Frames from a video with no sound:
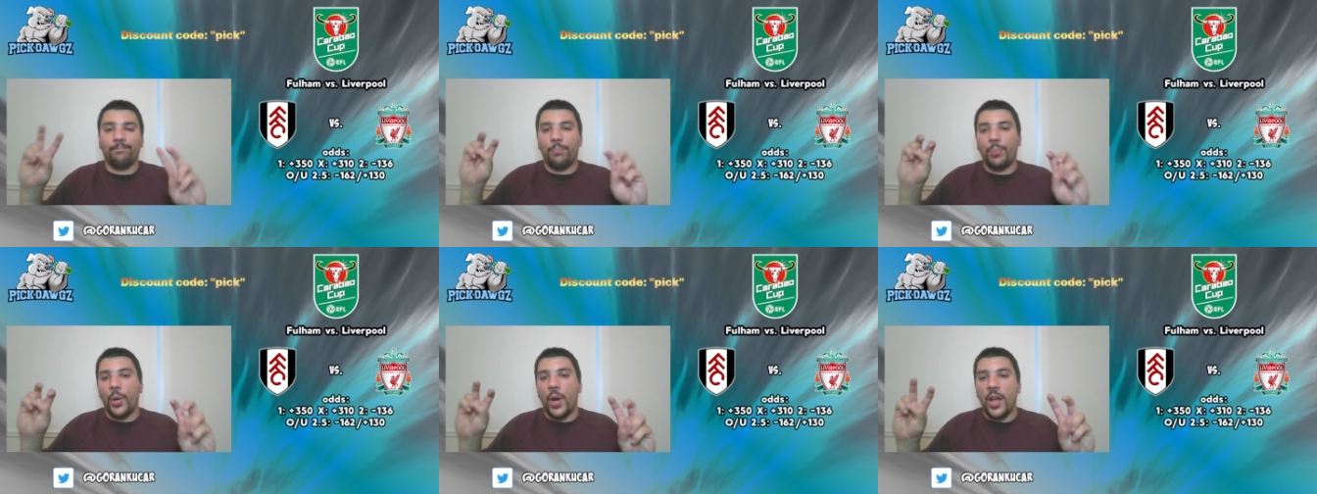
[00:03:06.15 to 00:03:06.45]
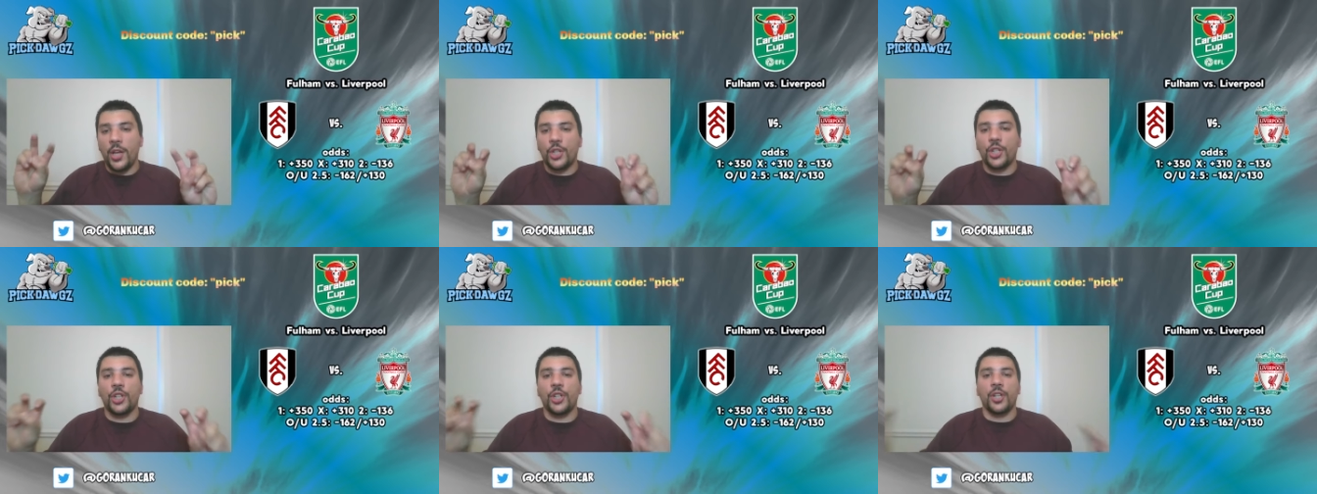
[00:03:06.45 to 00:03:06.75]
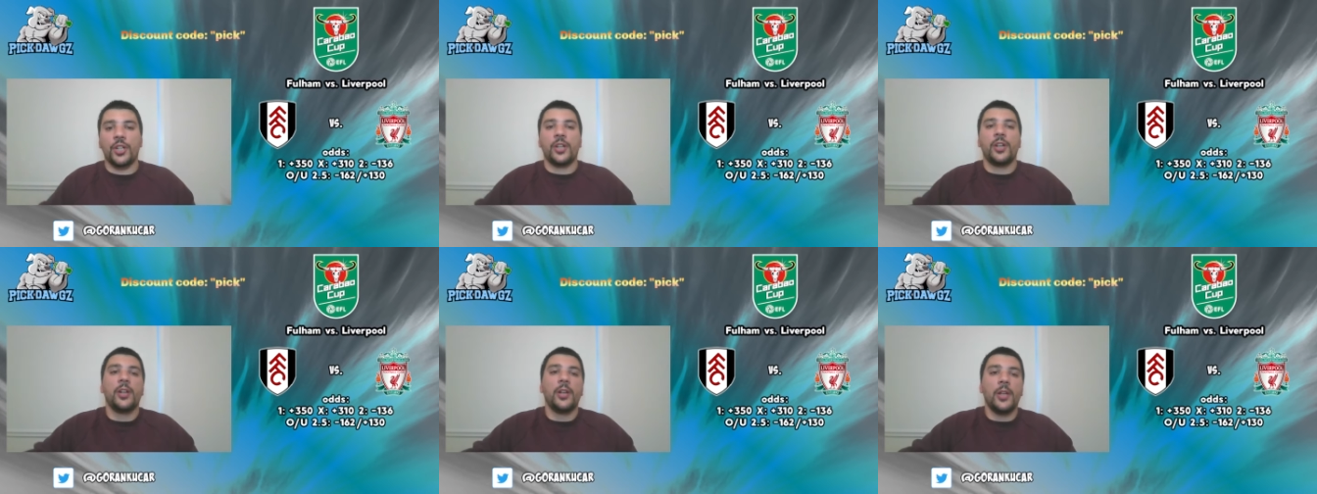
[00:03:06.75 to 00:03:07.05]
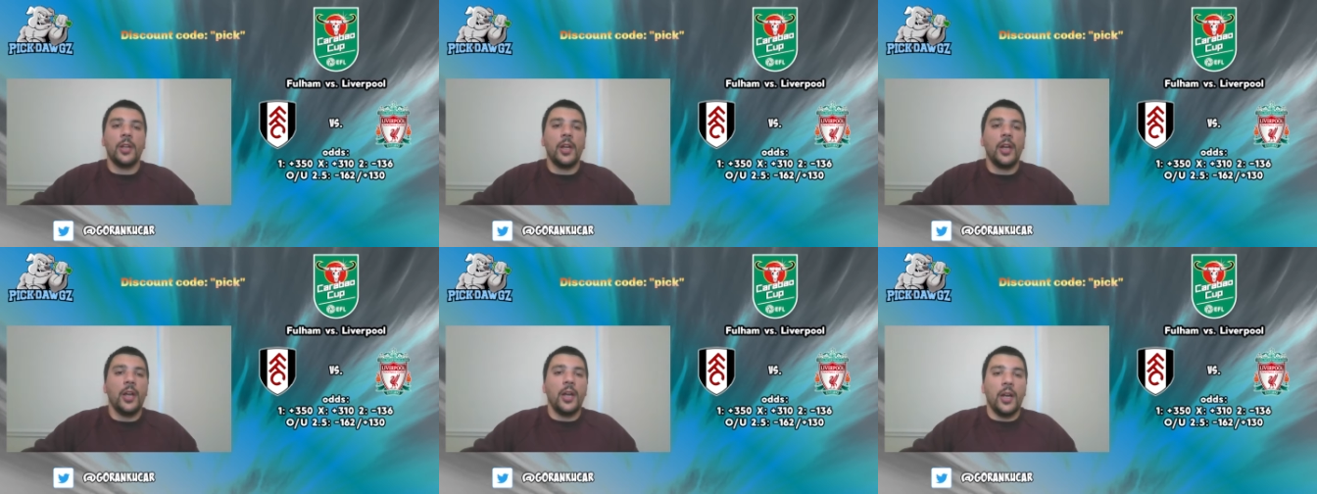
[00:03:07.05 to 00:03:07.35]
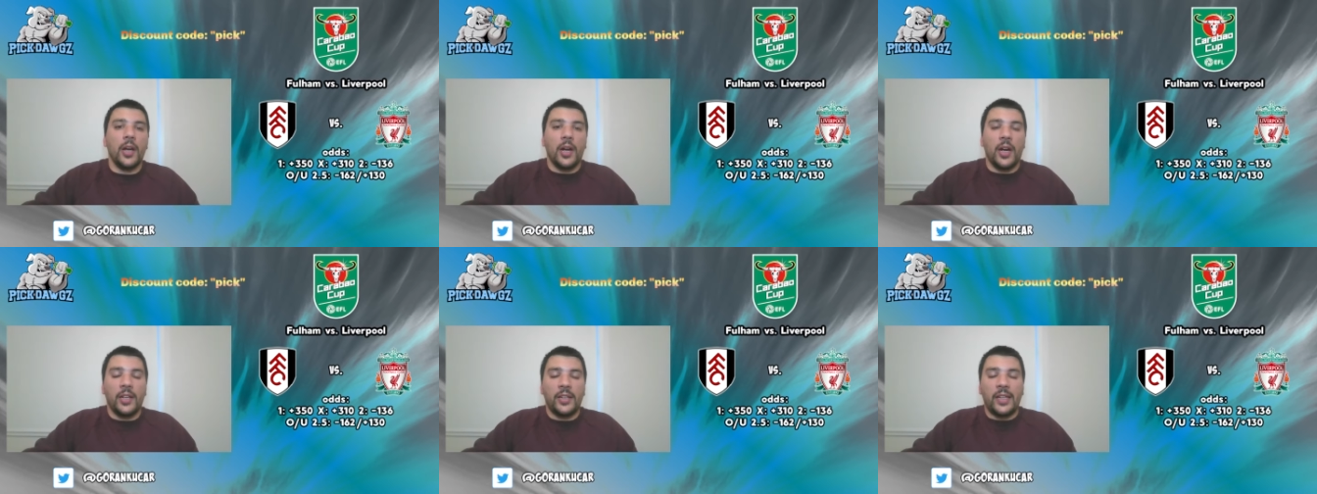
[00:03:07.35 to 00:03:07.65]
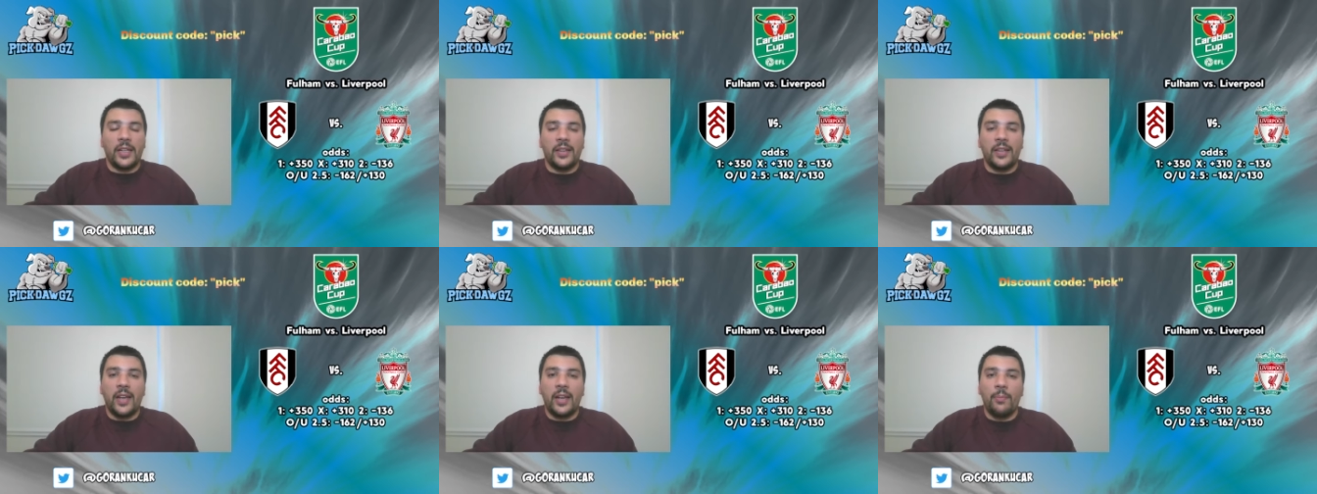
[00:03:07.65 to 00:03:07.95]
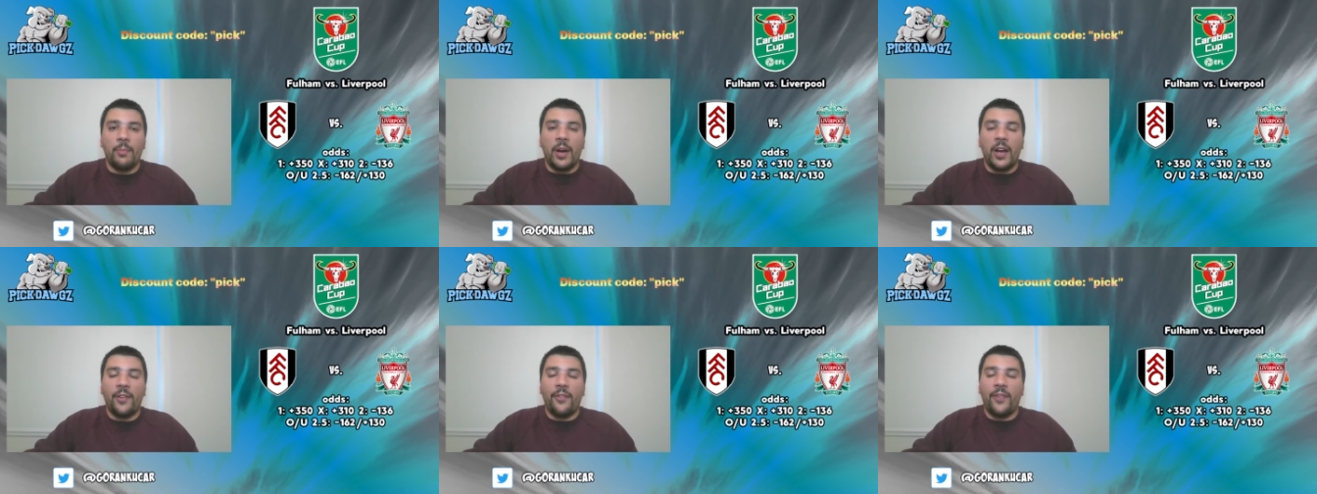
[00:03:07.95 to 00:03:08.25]
pressure uh, that
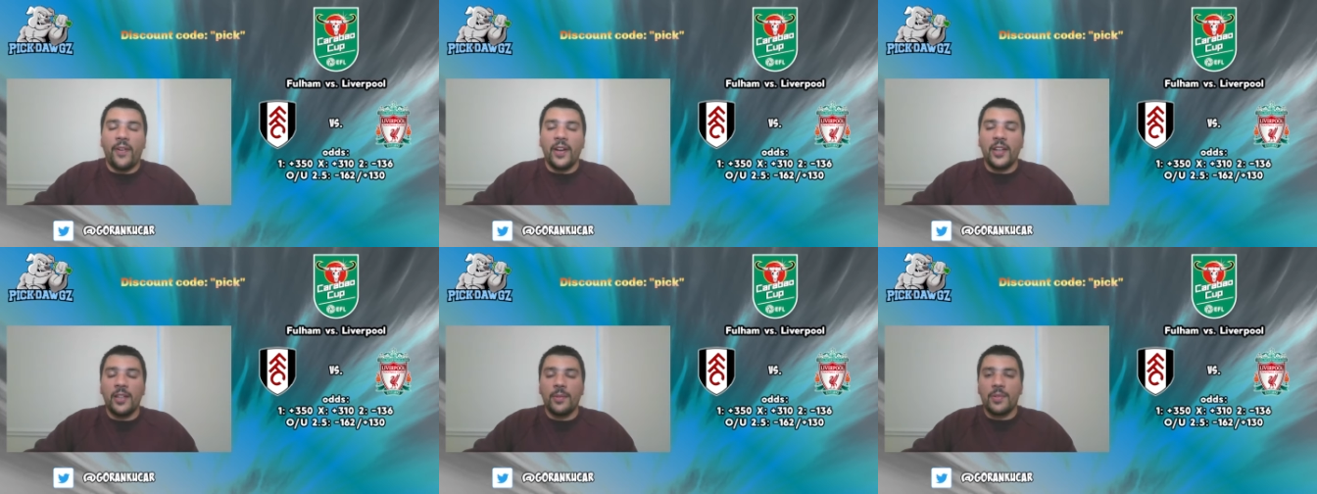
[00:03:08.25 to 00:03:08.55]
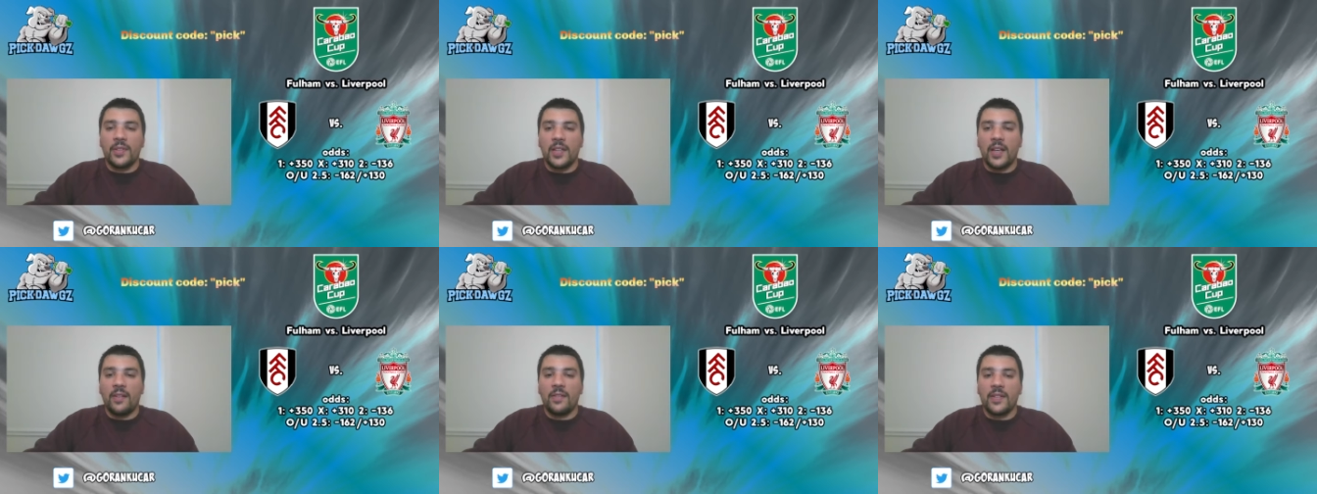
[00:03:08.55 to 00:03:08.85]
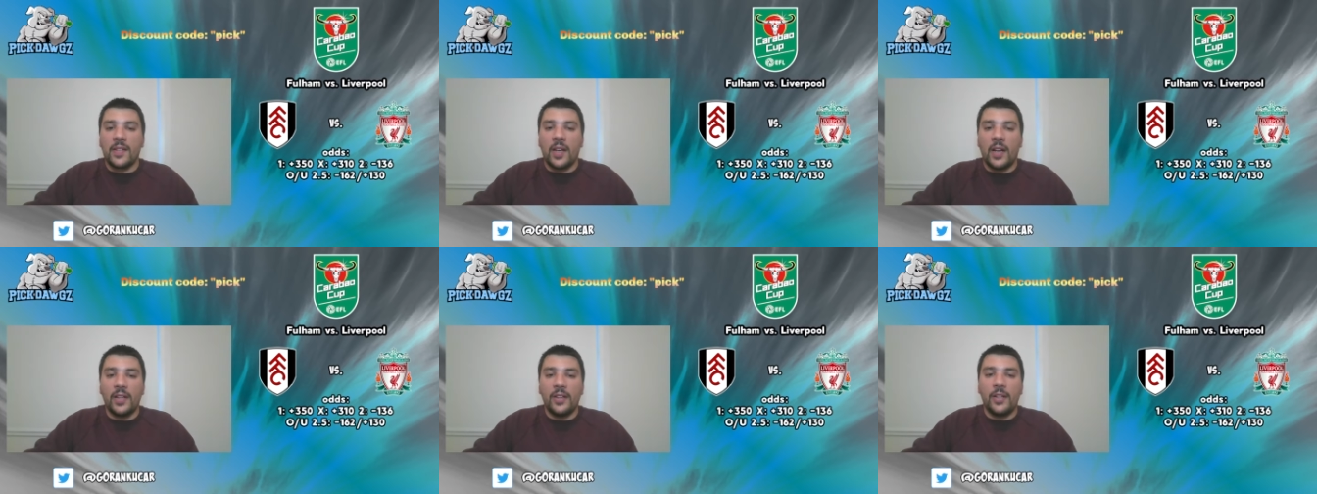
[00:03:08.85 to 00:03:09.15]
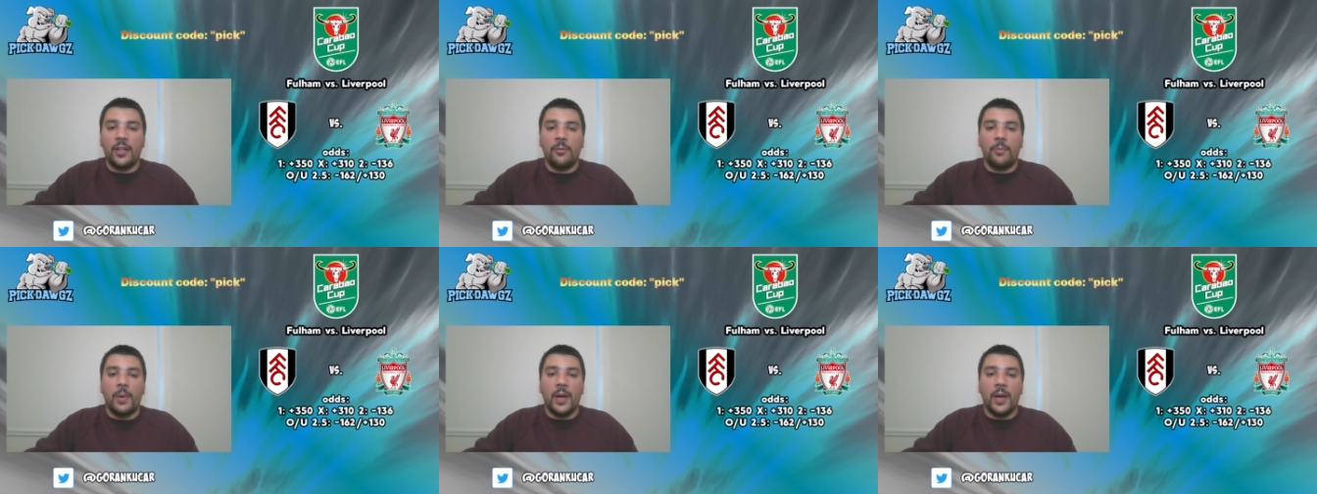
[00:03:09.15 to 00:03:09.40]
they might find themselves under.